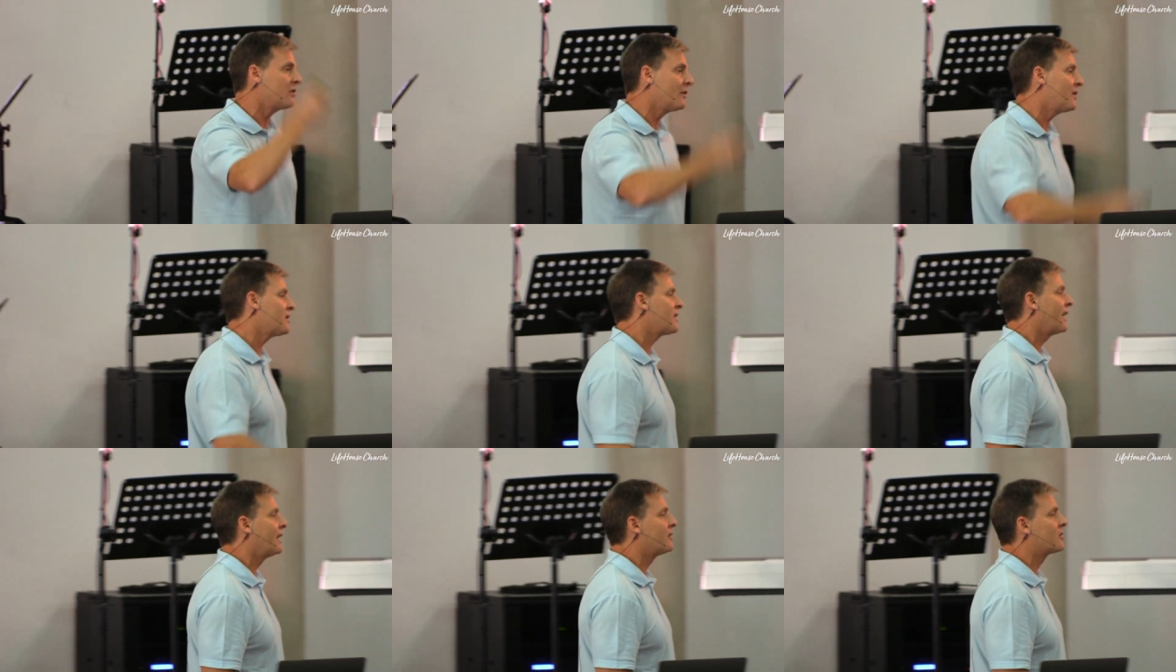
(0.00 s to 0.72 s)
of this
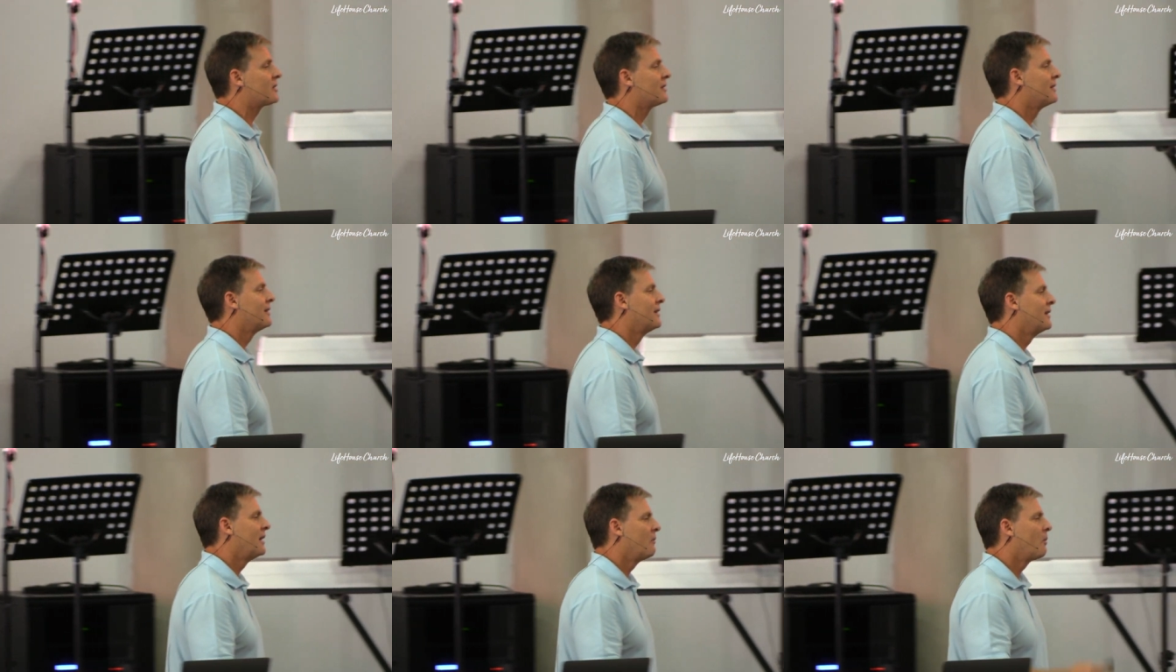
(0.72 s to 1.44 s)
age,
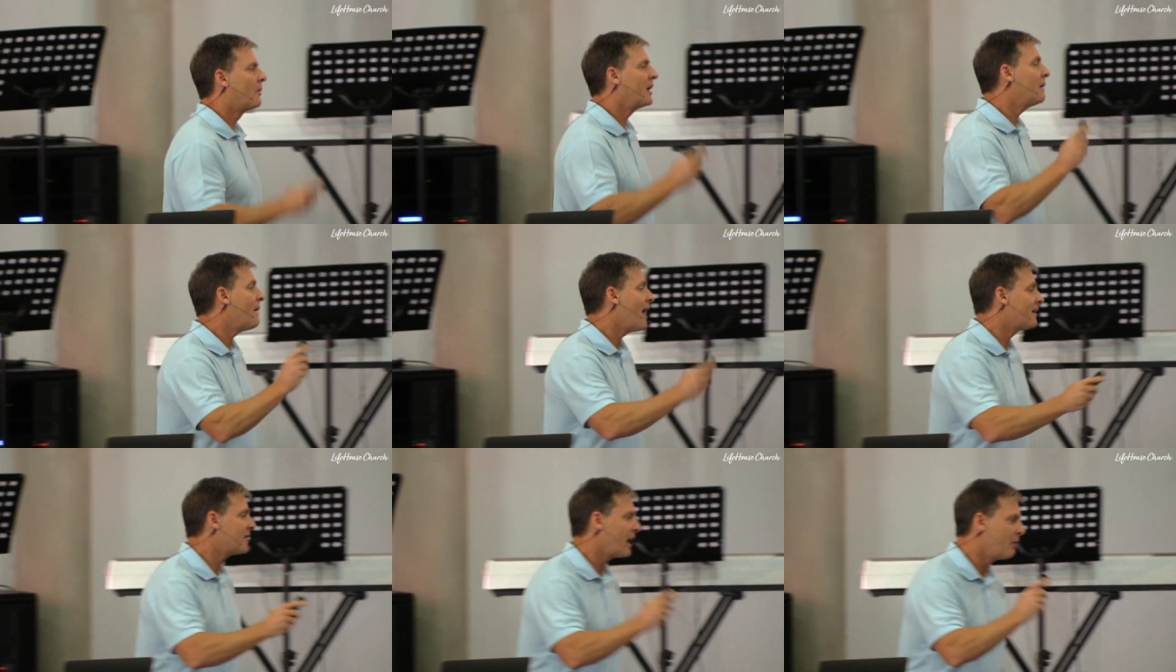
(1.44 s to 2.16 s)
will bring
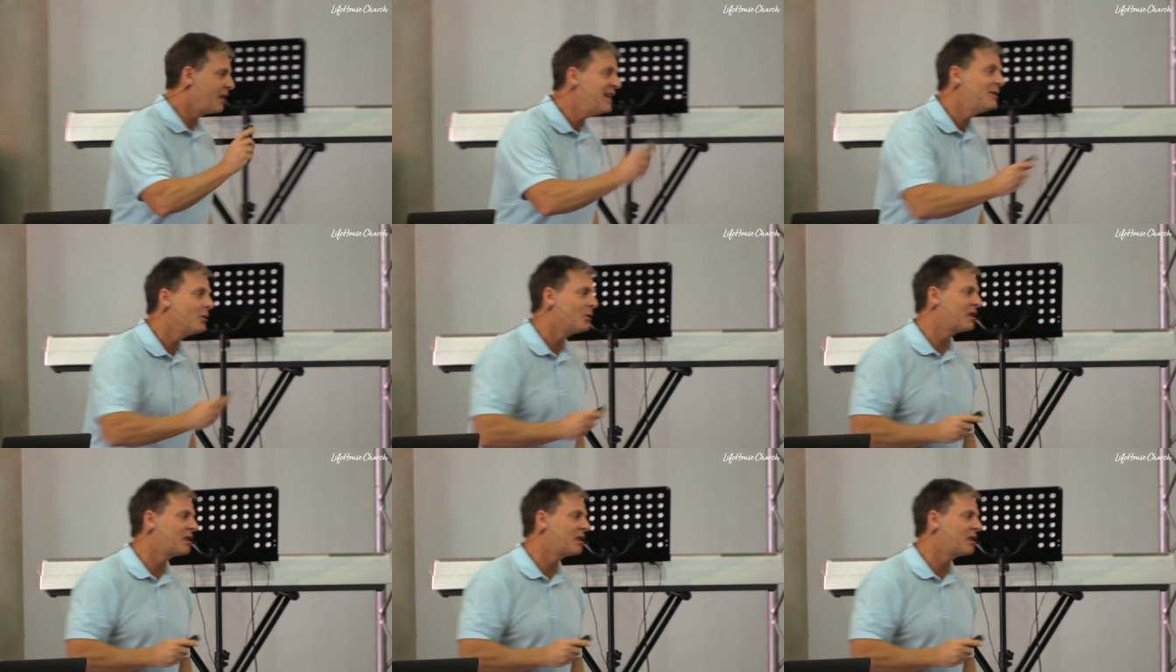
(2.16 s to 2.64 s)
about a renewed